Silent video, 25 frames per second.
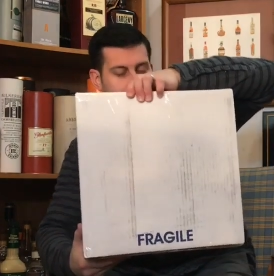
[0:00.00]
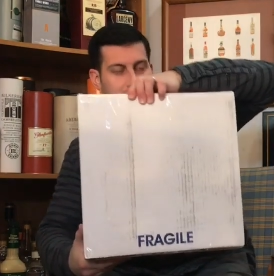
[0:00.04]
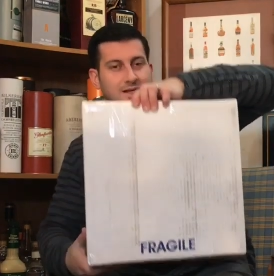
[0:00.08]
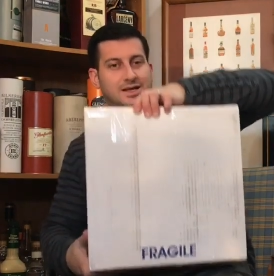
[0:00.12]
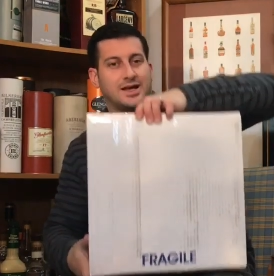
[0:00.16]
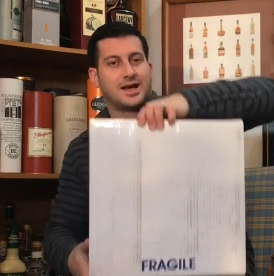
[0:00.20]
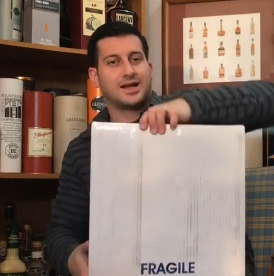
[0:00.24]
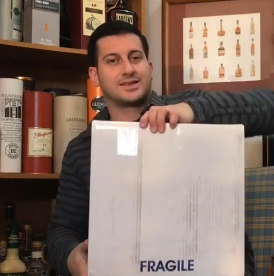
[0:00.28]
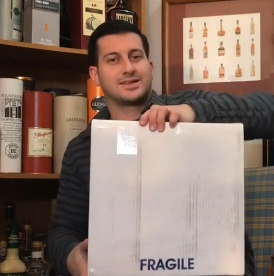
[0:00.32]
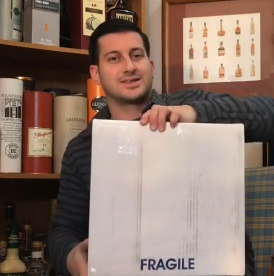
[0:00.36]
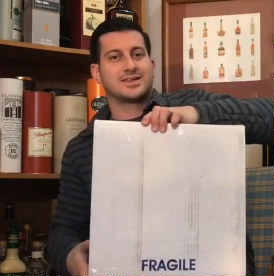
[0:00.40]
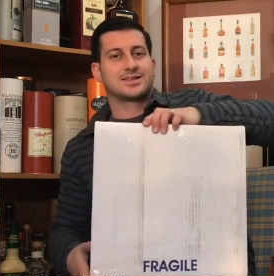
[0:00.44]

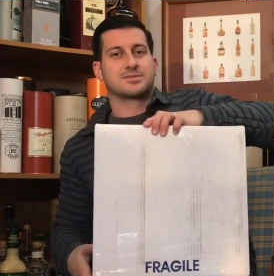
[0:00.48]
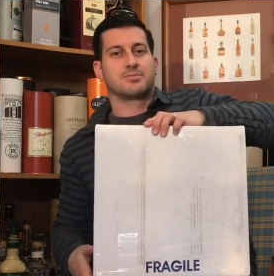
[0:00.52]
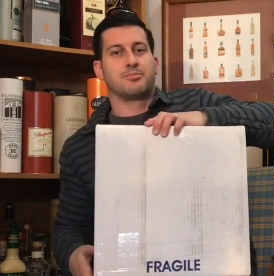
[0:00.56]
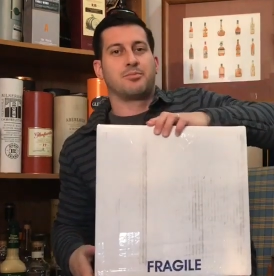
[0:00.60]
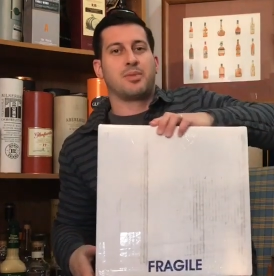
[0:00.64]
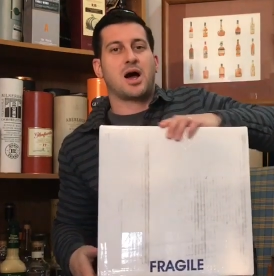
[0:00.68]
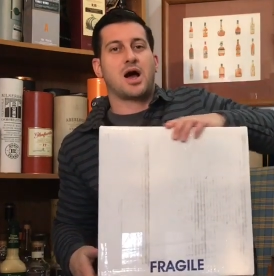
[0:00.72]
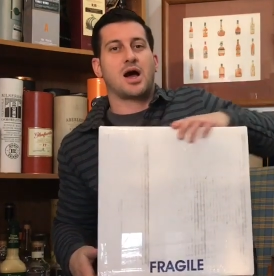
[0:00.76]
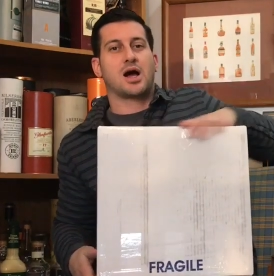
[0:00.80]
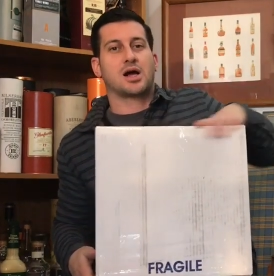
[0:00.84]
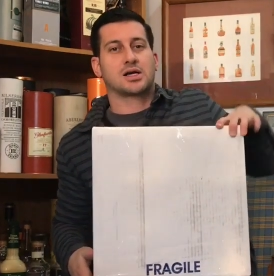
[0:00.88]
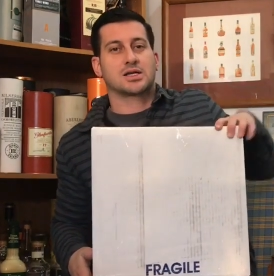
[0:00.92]
Got this
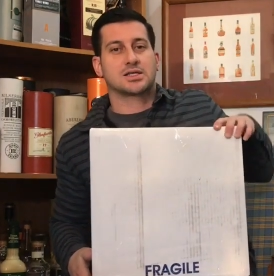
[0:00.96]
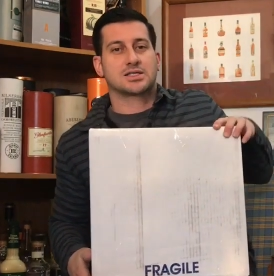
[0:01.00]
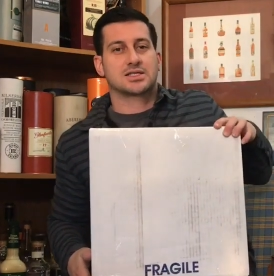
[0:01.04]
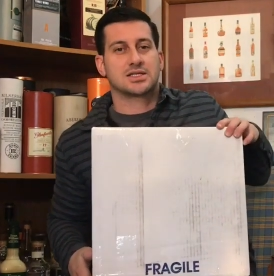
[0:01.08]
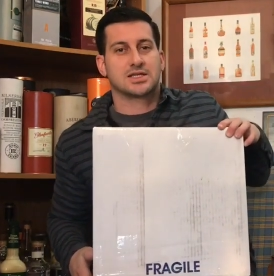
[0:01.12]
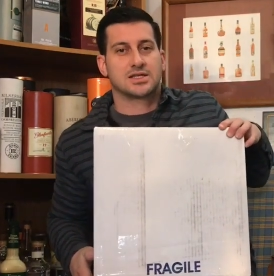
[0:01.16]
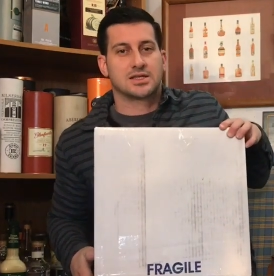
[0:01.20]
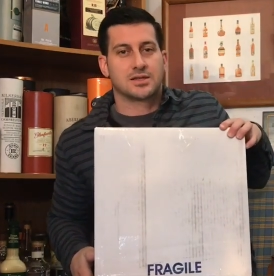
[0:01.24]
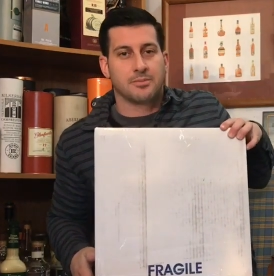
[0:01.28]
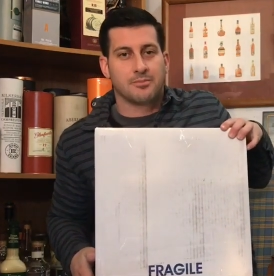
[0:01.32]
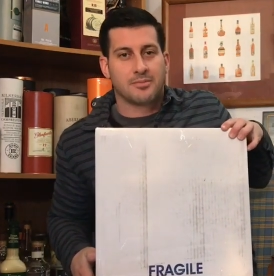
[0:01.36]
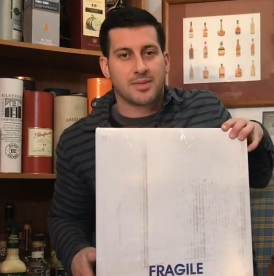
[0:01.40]
box
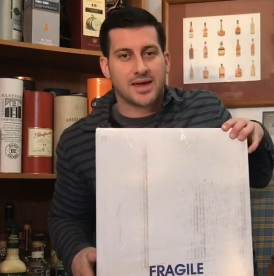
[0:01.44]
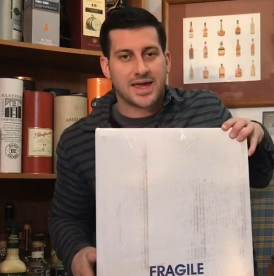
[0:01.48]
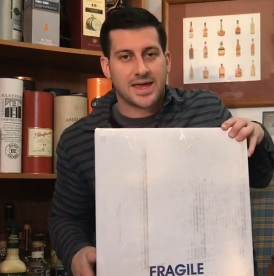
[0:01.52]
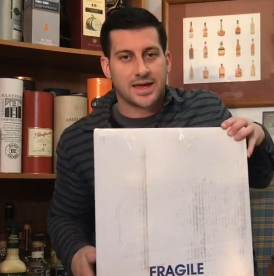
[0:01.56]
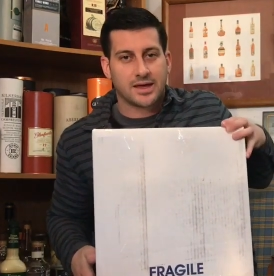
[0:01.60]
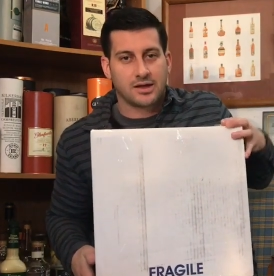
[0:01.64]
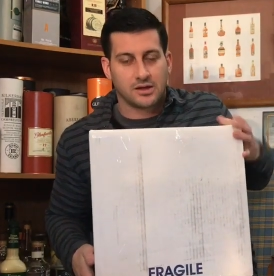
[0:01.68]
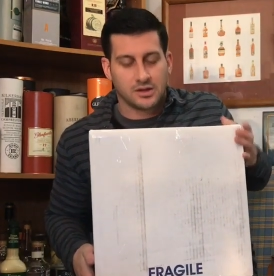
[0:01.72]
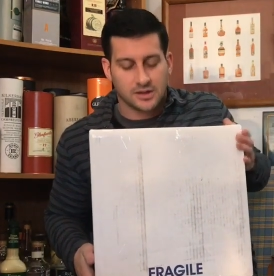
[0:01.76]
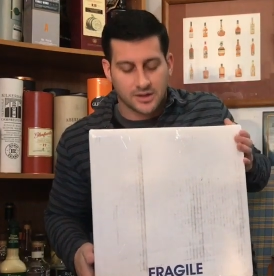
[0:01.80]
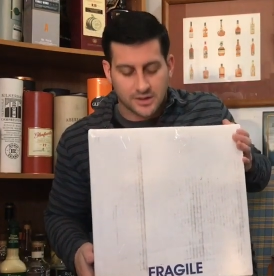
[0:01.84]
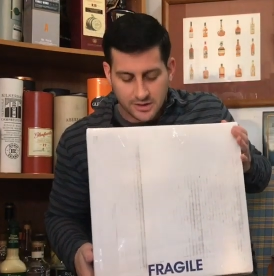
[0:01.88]
in the
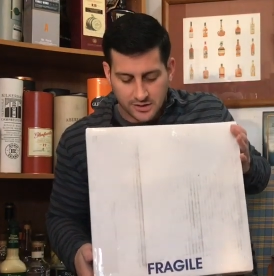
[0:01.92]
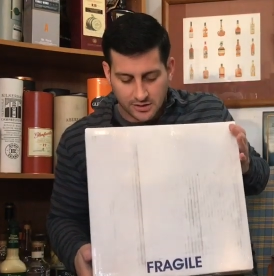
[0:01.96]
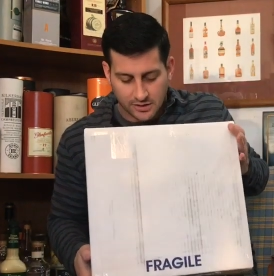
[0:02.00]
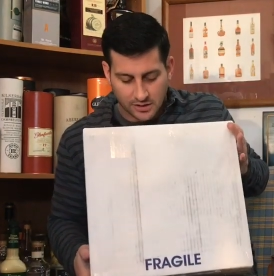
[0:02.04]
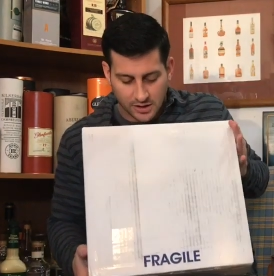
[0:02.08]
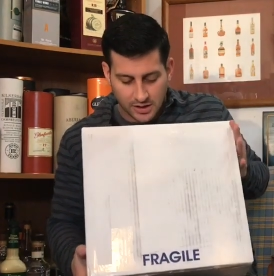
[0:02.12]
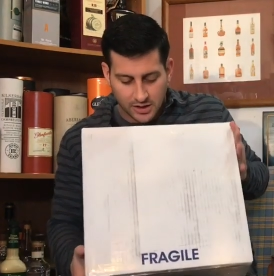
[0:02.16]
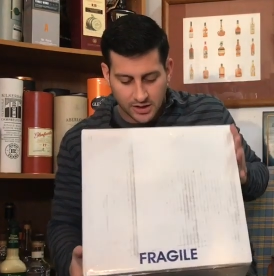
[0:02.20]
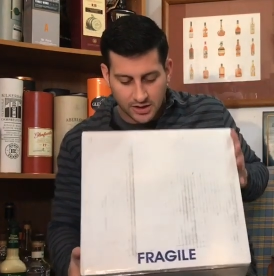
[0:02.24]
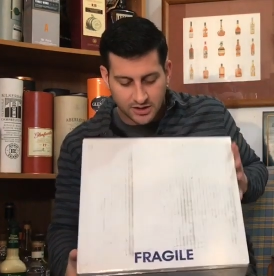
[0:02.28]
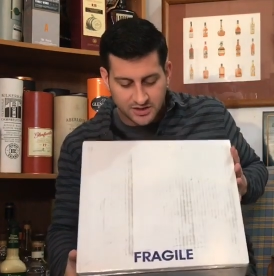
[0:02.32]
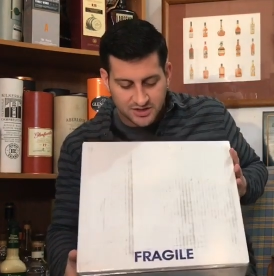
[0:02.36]
mail here.